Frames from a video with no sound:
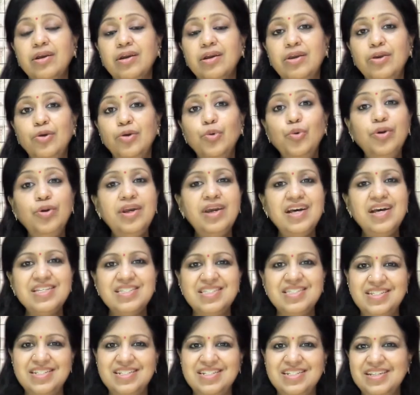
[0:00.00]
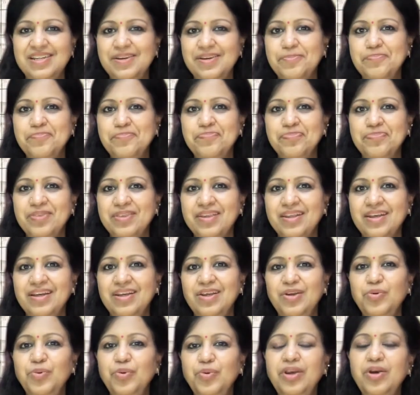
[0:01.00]
curiosity.
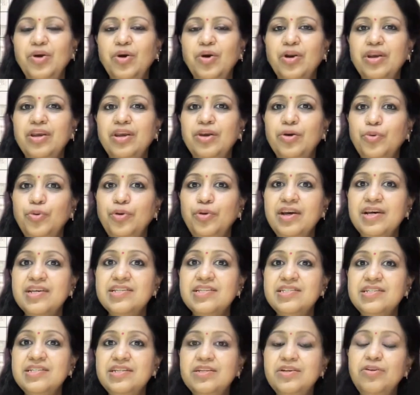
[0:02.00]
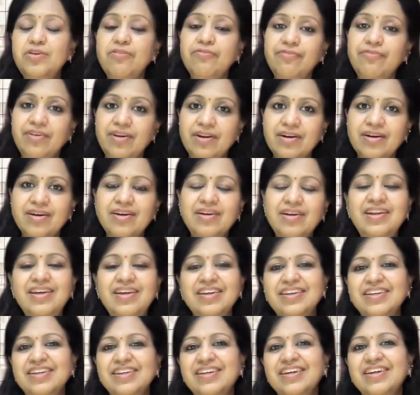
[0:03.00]
Your curiosity of
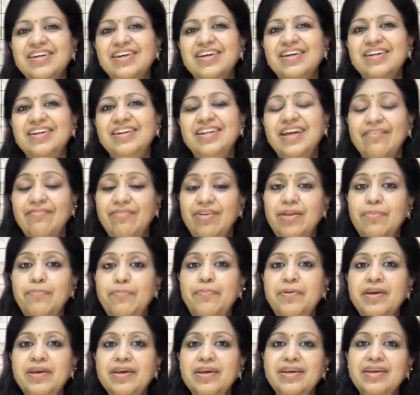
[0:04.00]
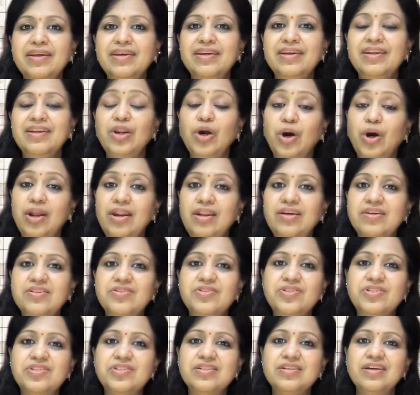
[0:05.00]
learning, developing
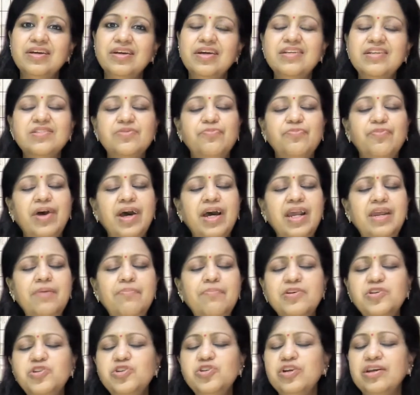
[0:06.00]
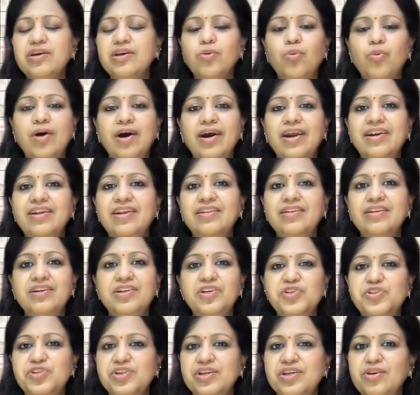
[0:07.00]
knowledge is very much required in the
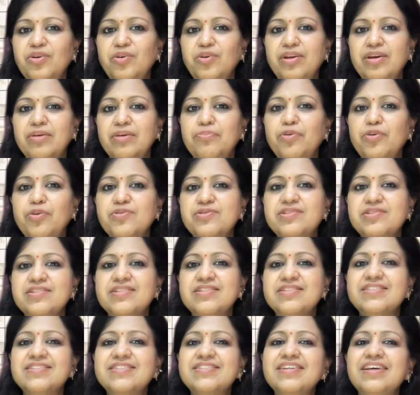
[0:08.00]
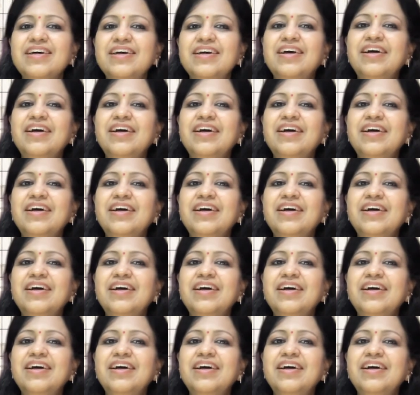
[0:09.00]
teaching learning process.